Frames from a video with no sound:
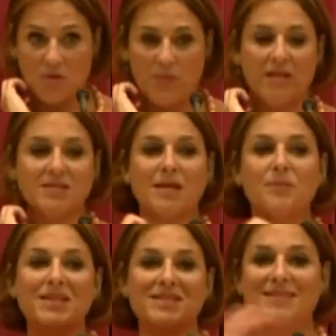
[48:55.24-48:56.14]
because like
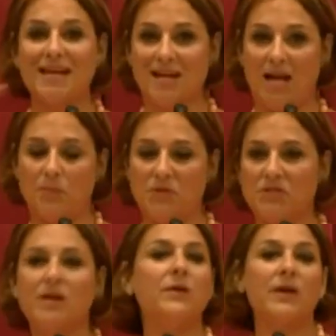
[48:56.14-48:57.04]
by the second
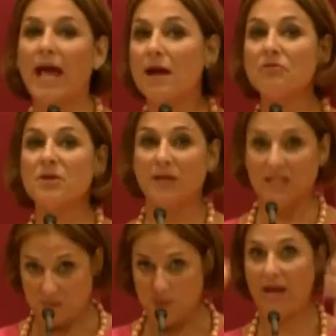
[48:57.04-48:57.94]
episode,
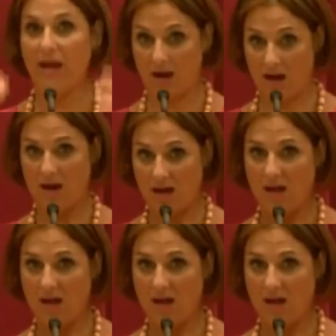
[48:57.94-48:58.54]
everybody's pink,